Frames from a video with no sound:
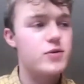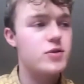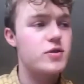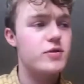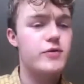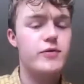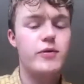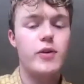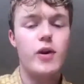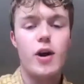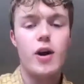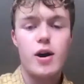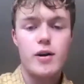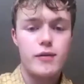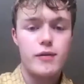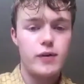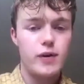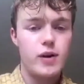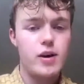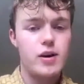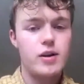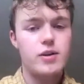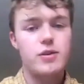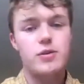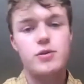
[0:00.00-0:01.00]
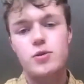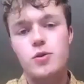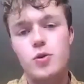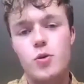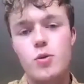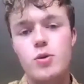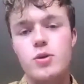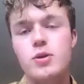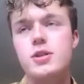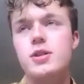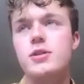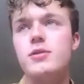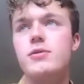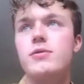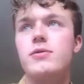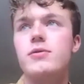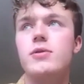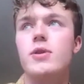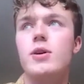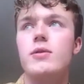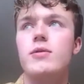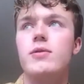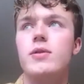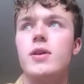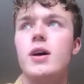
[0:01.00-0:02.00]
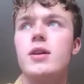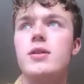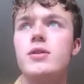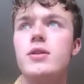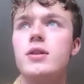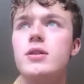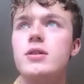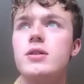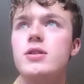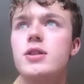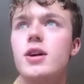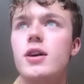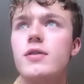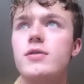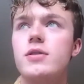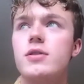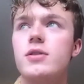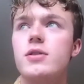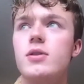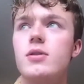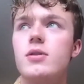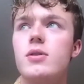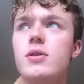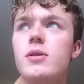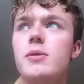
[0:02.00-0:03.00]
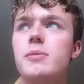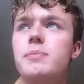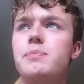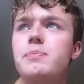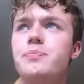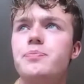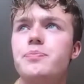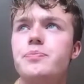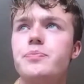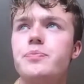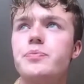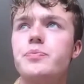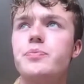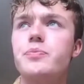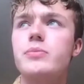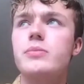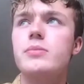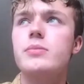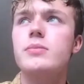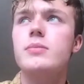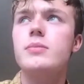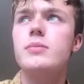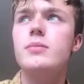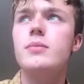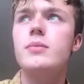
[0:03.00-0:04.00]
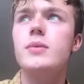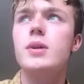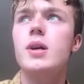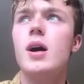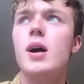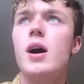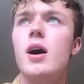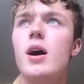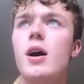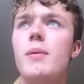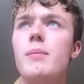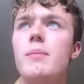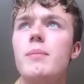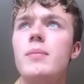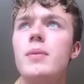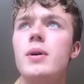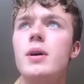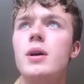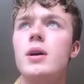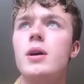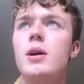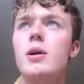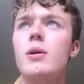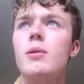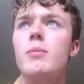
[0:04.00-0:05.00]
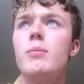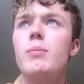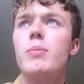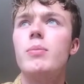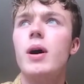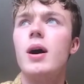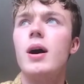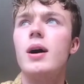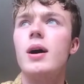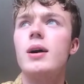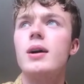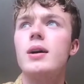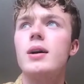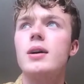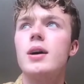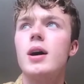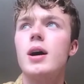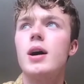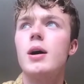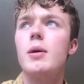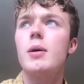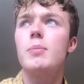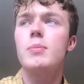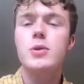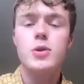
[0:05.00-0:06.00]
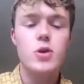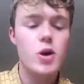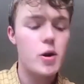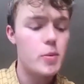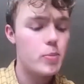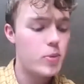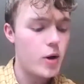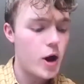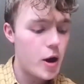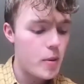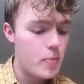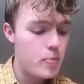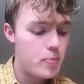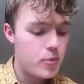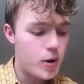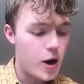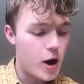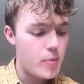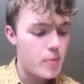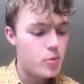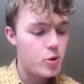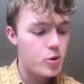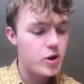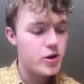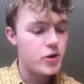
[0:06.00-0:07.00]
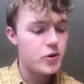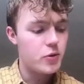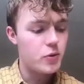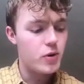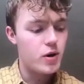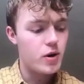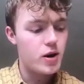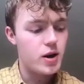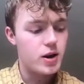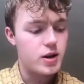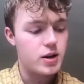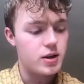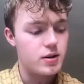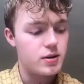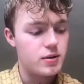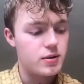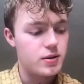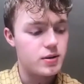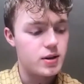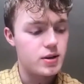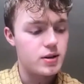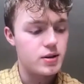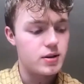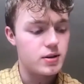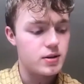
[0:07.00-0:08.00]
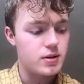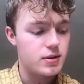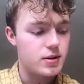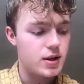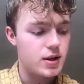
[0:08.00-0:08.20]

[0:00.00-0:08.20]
far flung corners of London and stuff to do them. Mm. But I put in the work and